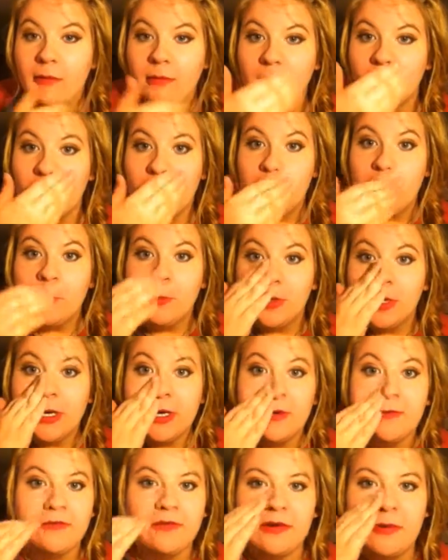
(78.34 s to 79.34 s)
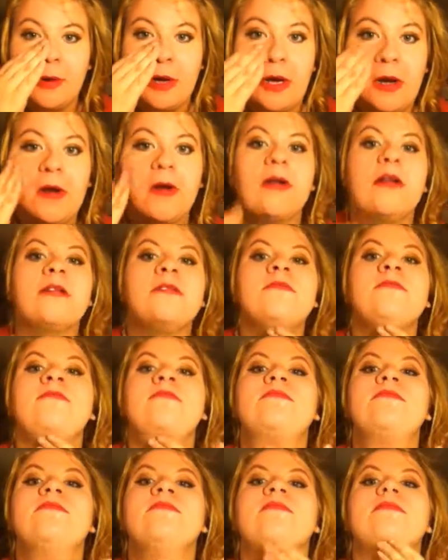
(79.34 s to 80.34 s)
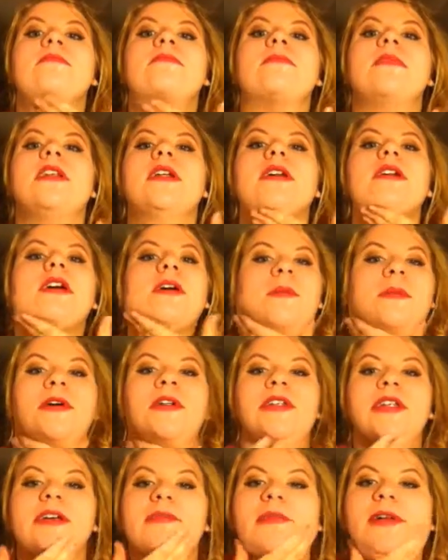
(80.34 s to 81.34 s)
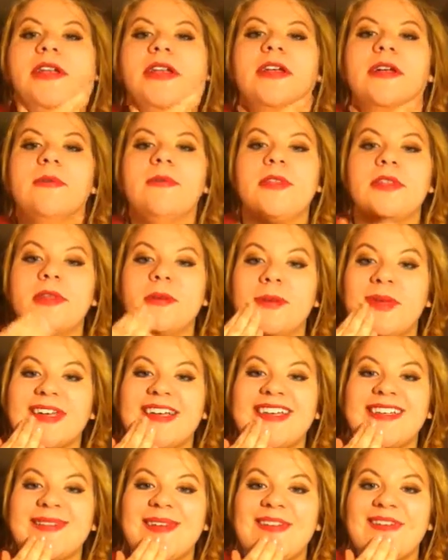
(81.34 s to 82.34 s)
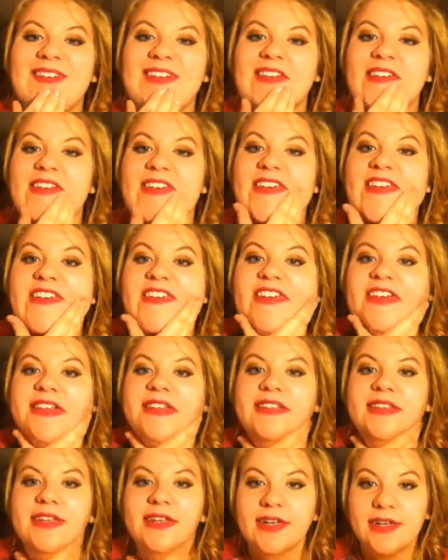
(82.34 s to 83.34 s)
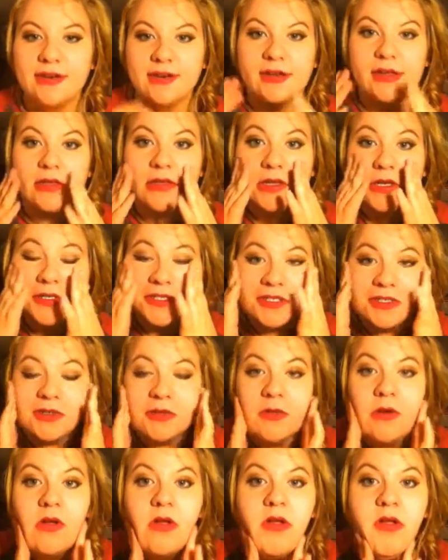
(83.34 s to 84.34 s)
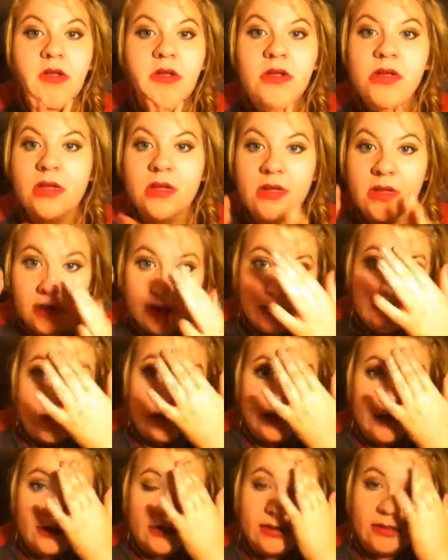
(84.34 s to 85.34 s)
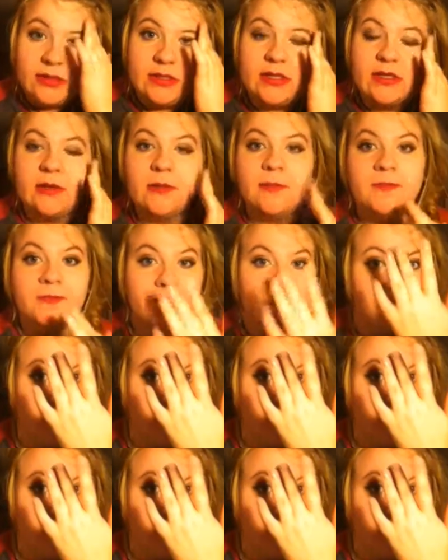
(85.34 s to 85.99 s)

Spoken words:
But I do put it everywhere. And I come on down my neck with it because my foundation is going to go down there too. So,